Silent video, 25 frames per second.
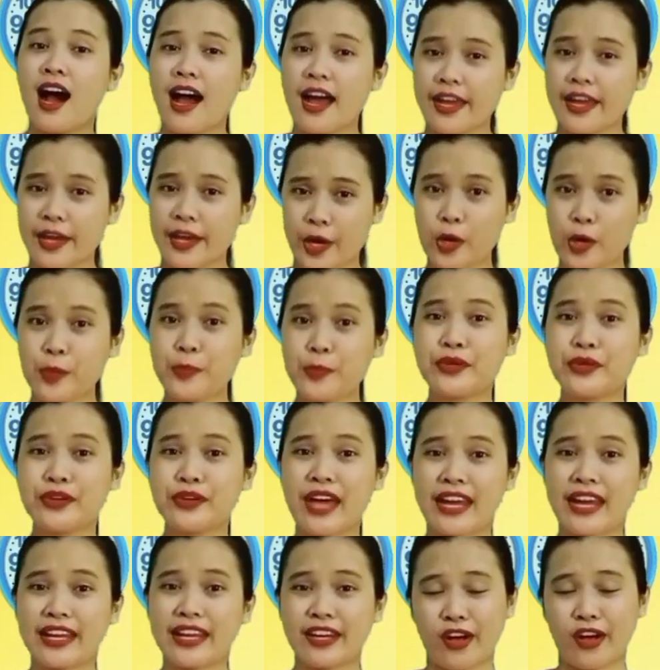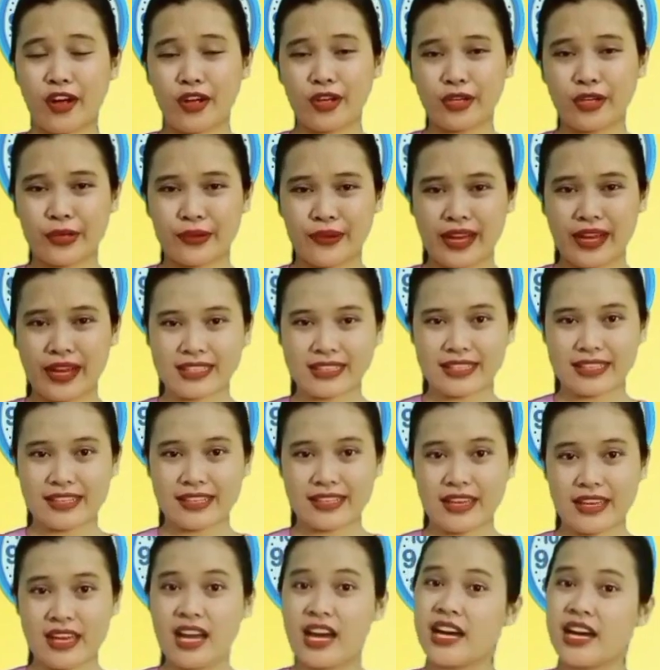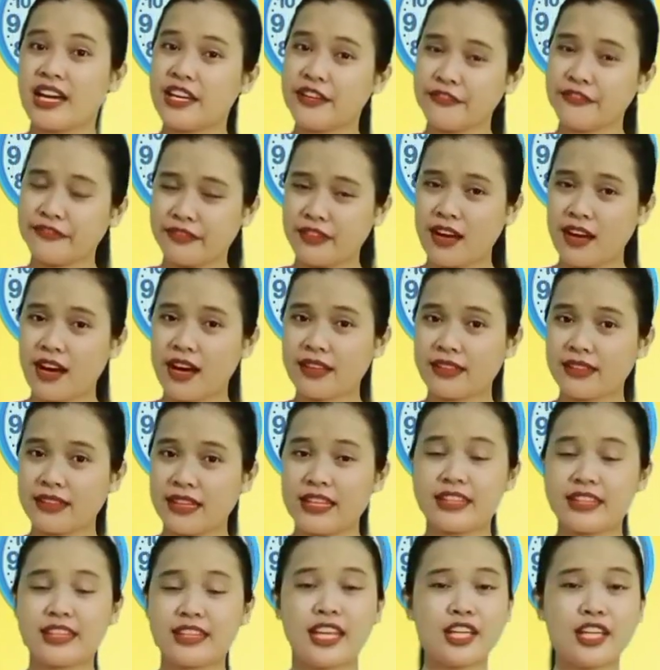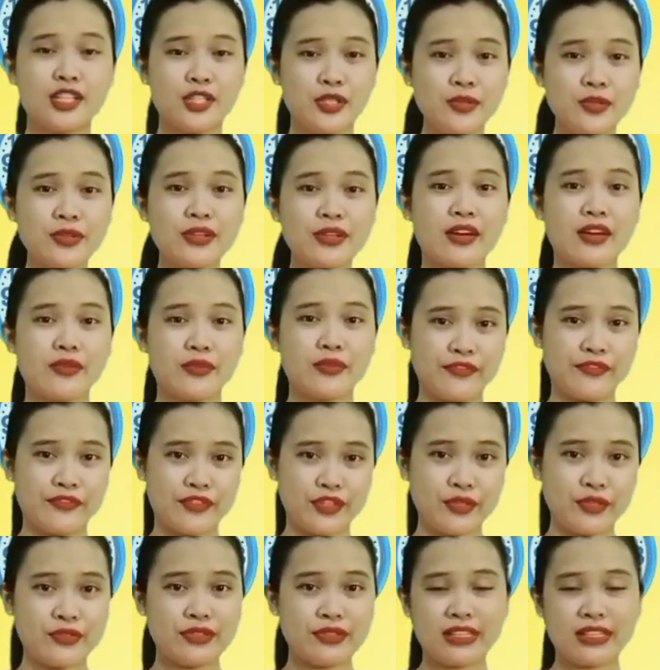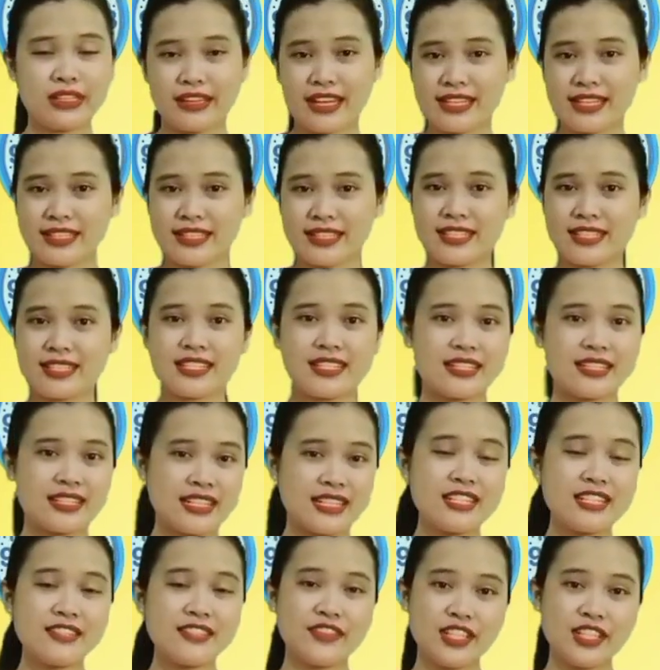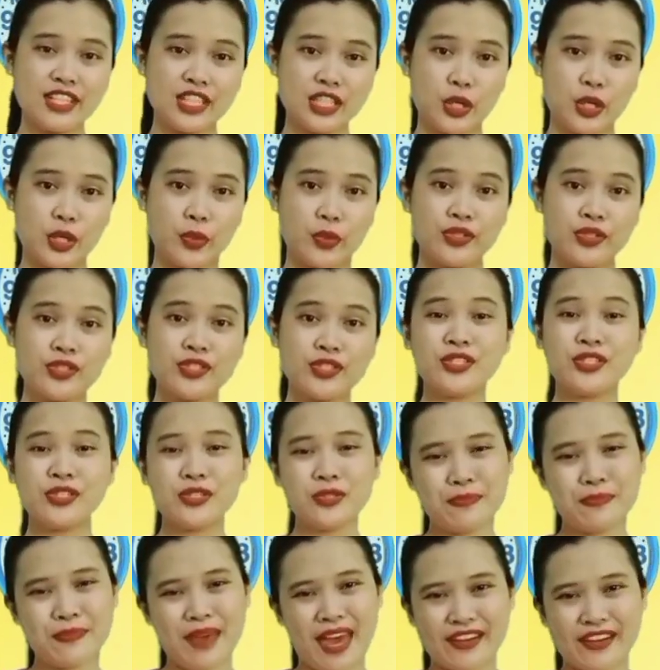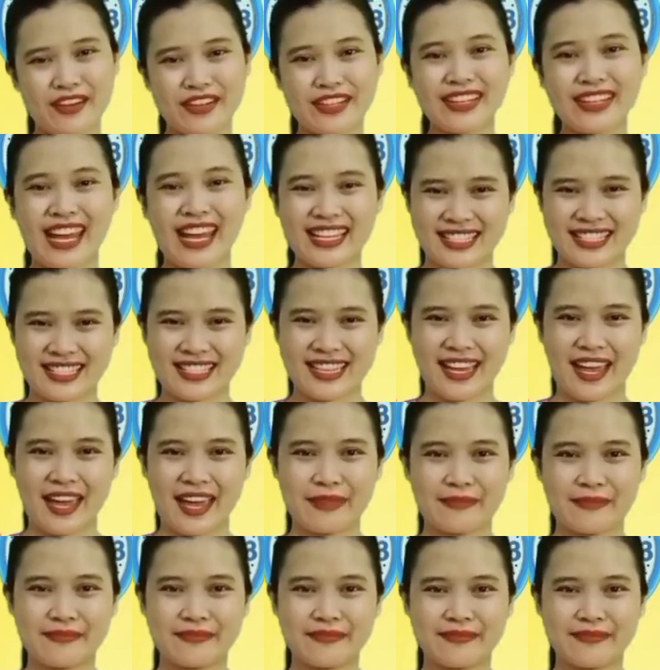I hope you got it all correctly. If not, then you can review the lessons in this video to do better next time.